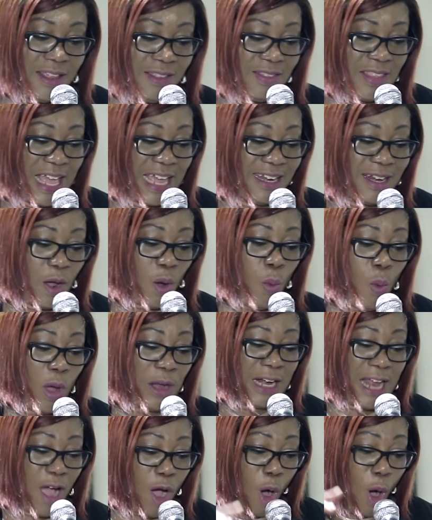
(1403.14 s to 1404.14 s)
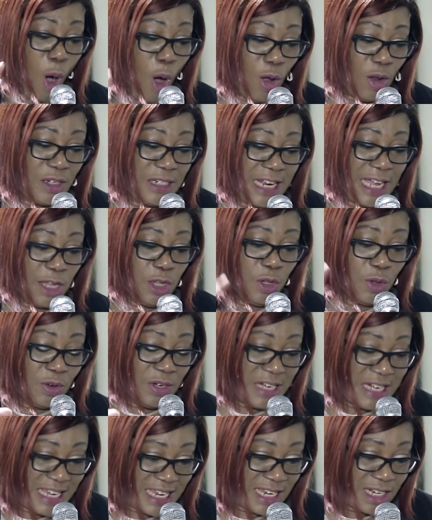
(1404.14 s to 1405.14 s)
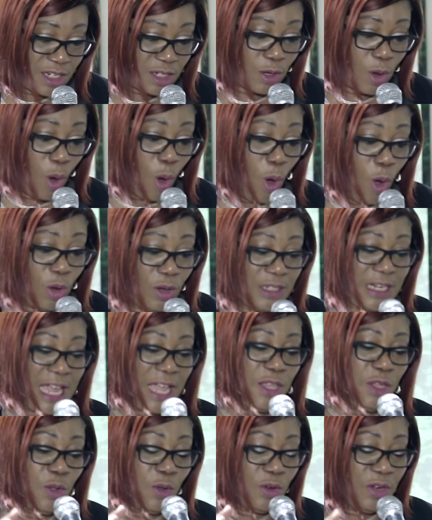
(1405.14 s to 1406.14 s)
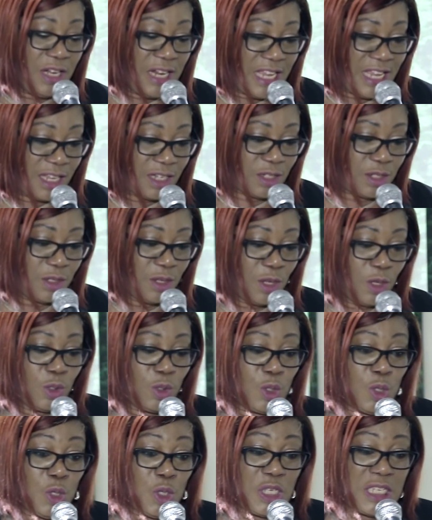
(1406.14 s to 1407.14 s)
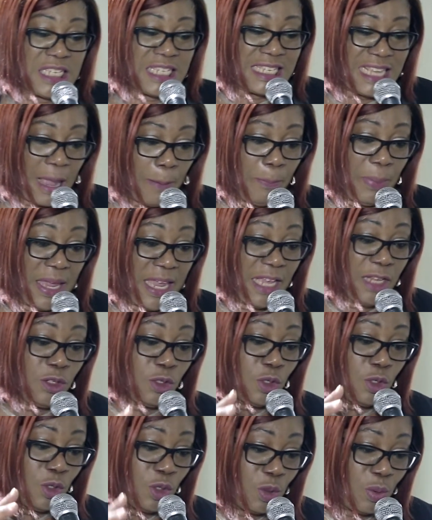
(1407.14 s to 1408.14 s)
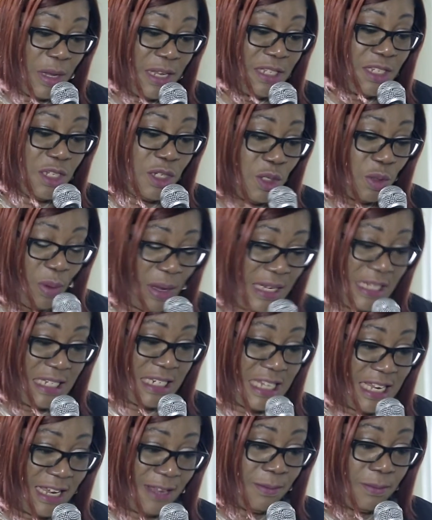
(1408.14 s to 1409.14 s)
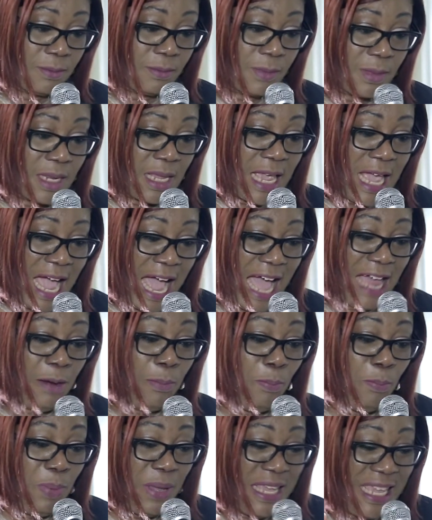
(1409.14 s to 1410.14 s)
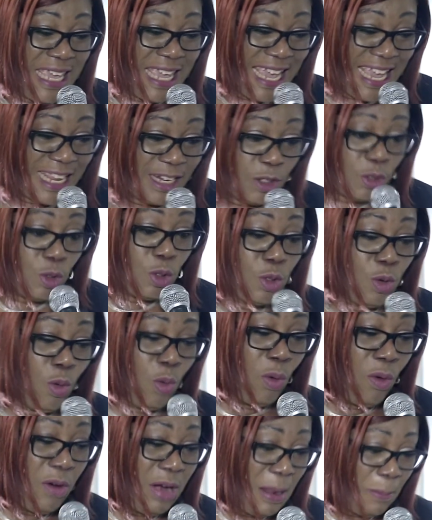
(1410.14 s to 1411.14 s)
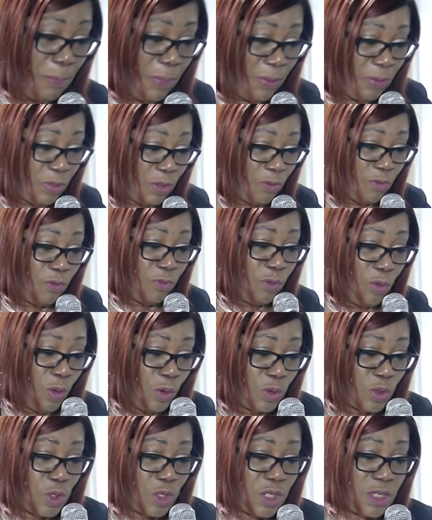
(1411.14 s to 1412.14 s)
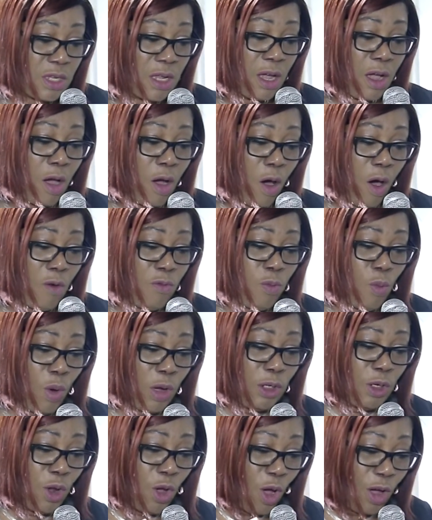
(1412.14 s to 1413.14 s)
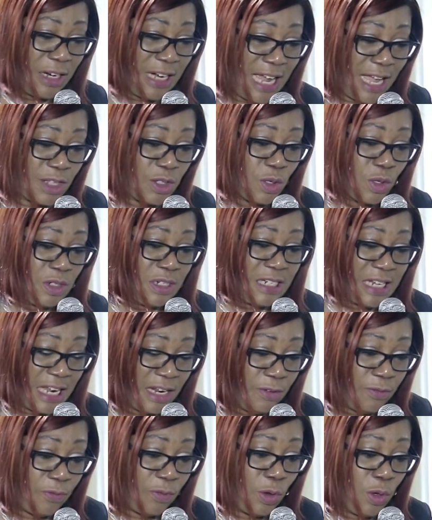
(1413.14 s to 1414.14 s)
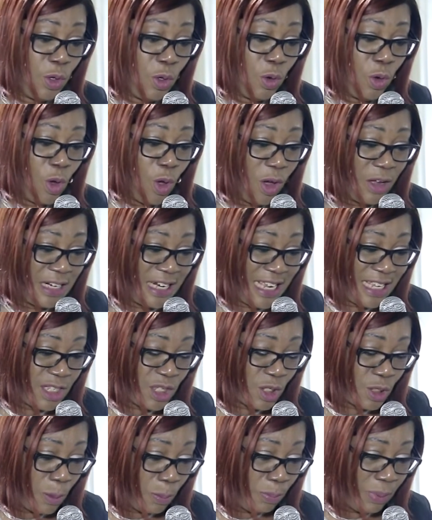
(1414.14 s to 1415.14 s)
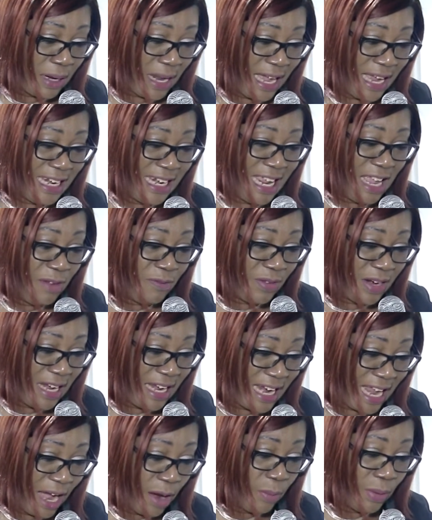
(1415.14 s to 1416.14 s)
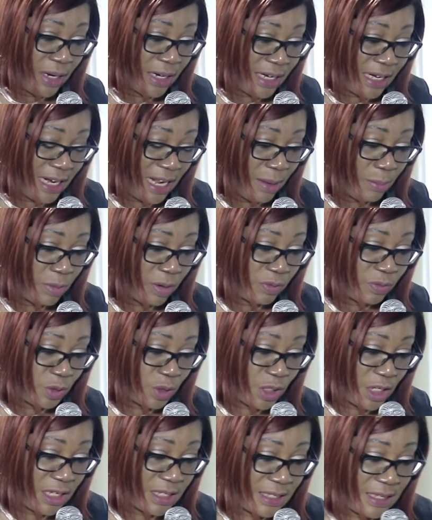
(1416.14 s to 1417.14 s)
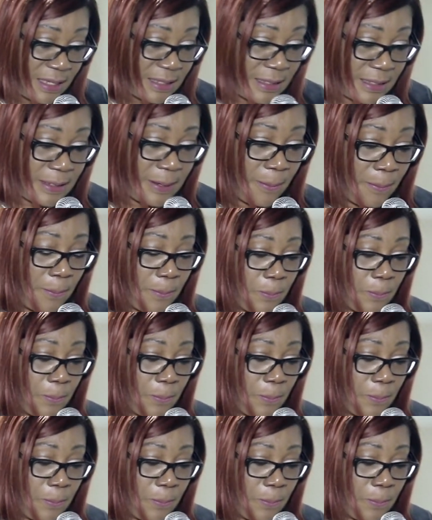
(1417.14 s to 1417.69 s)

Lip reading: that all that you need to step into 2020 and begin to reap the fruits of what God has ordained for you, God is supplying even now in the name of Jesus.